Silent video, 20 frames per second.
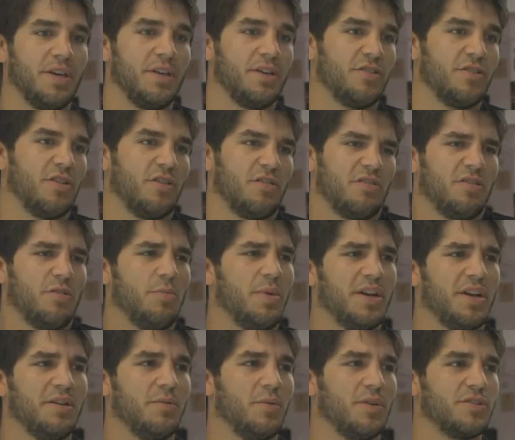media
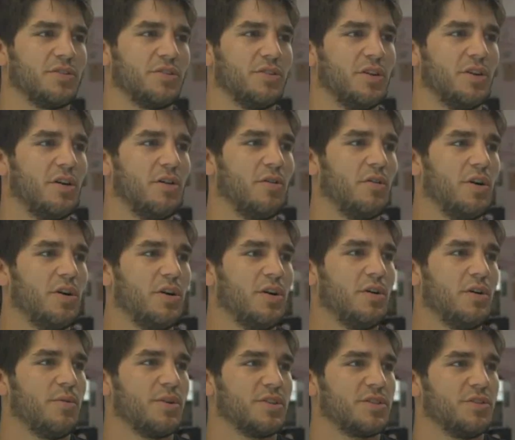nobody want to know
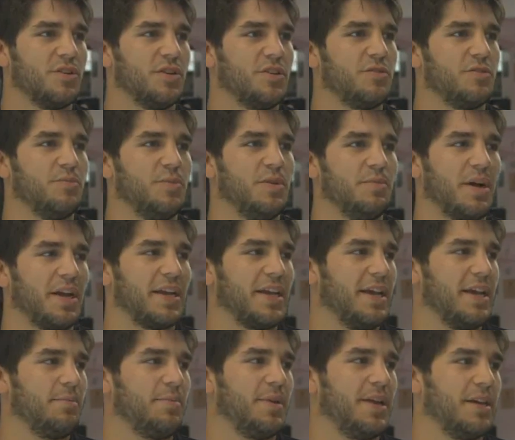what's going to be my
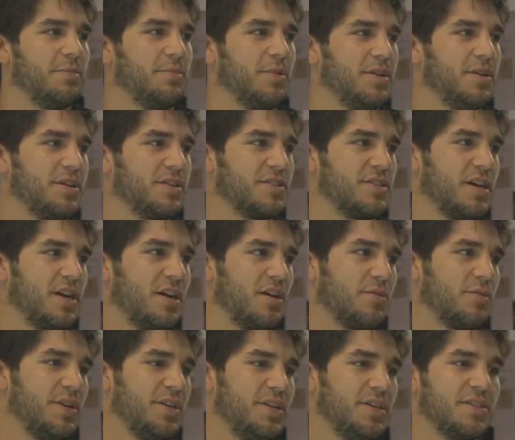game plan, because they
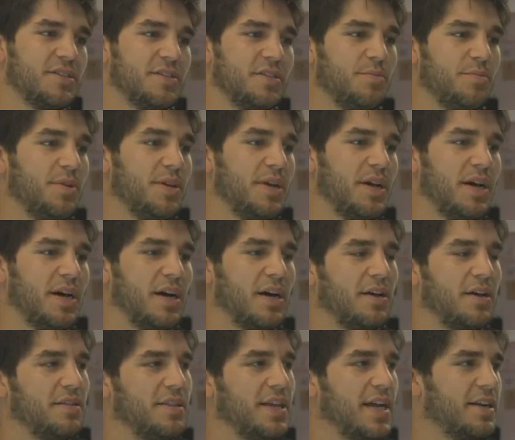already see me
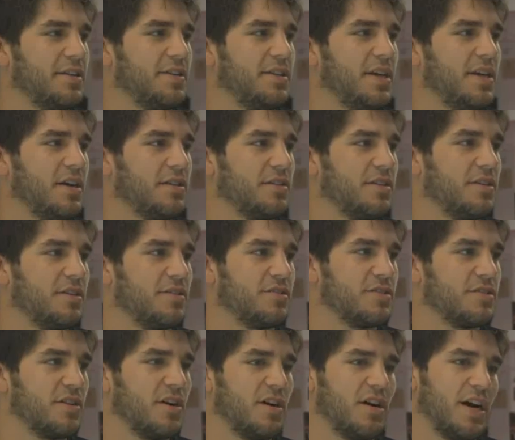dead in the octagon.
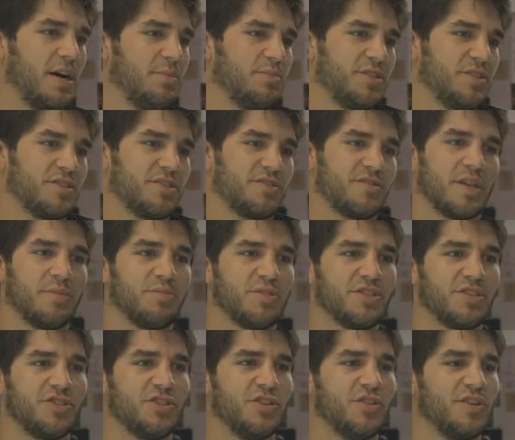So I'm
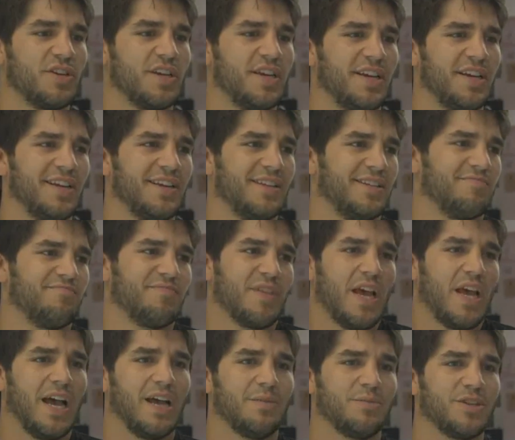just joking, and
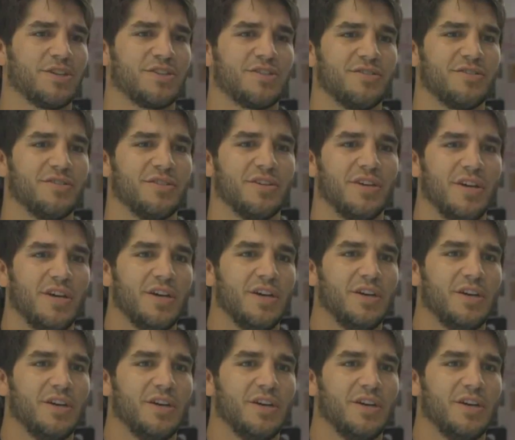I'm just to